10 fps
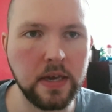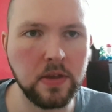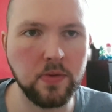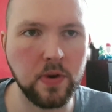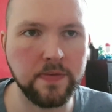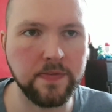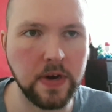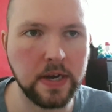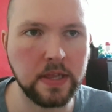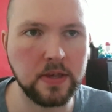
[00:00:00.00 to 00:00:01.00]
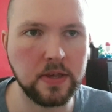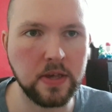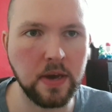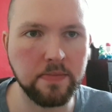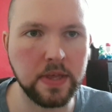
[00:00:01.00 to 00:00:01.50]
and you want to find
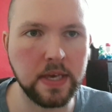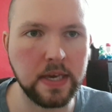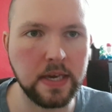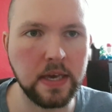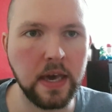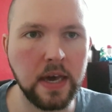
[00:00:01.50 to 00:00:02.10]
something